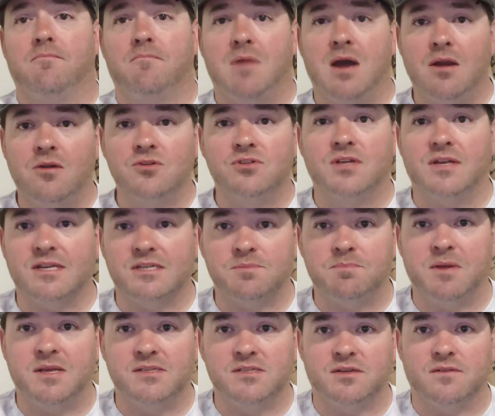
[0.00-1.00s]
Mono's
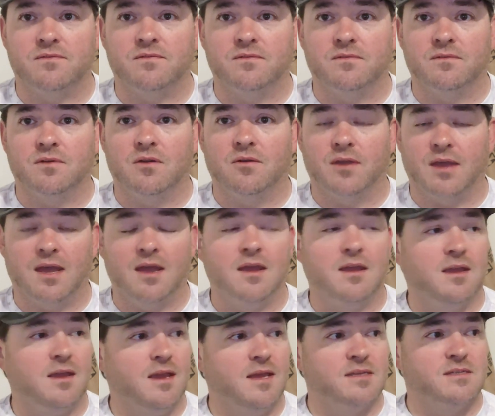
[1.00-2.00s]
inexpensive,
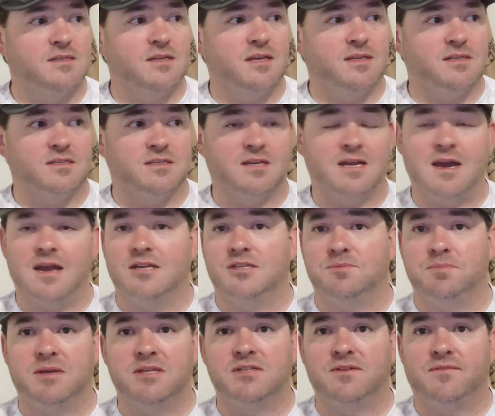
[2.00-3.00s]
okay? It's not
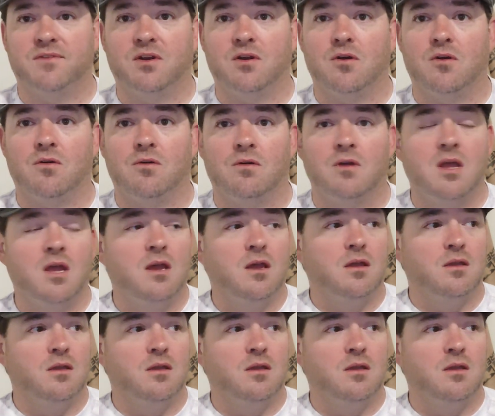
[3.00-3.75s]
expensive at all.